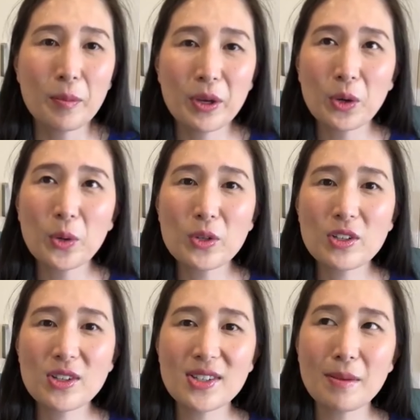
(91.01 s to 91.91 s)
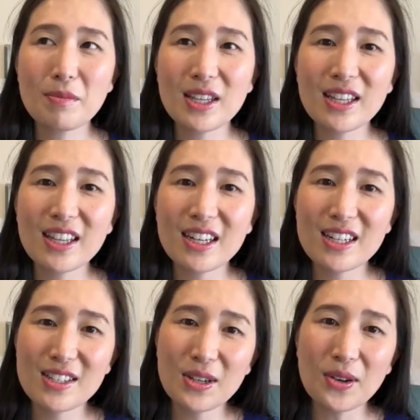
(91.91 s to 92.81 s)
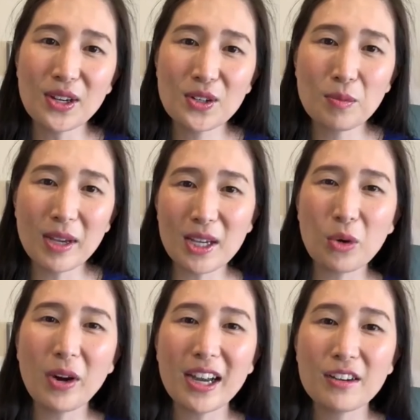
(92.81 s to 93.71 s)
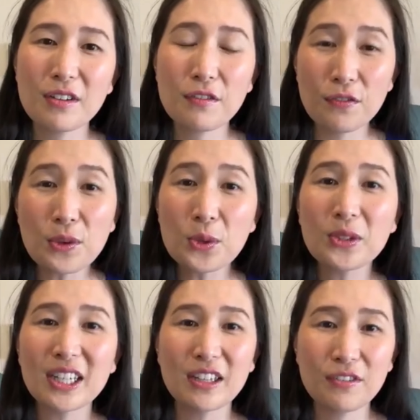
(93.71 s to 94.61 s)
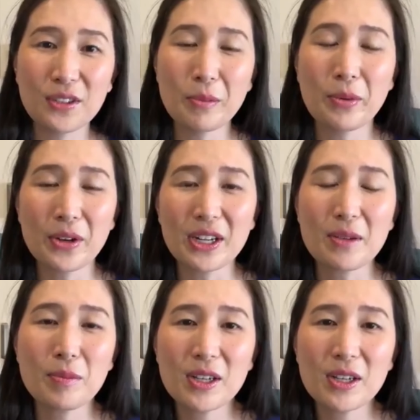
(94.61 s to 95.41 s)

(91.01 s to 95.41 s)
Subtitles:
but also something that is going to be quite fueling for the body,